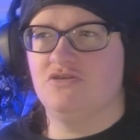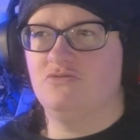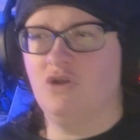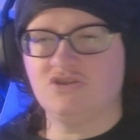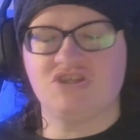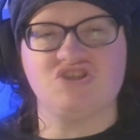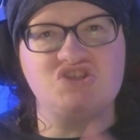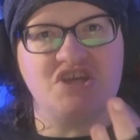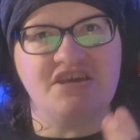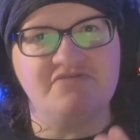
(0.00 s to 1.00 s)
Lots of
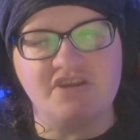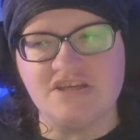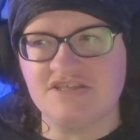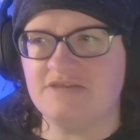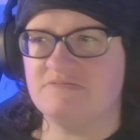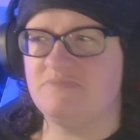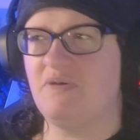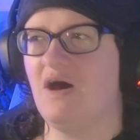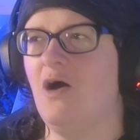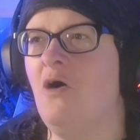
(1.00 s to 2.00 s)
Stephen, it seems,
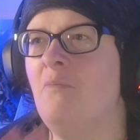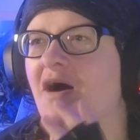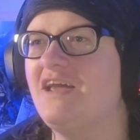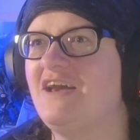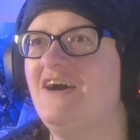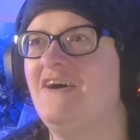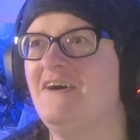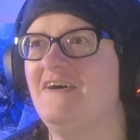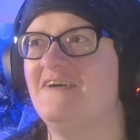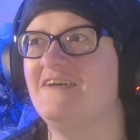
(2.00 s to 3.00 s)
but oh my
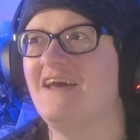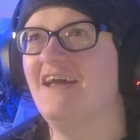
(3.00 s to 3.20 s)
god!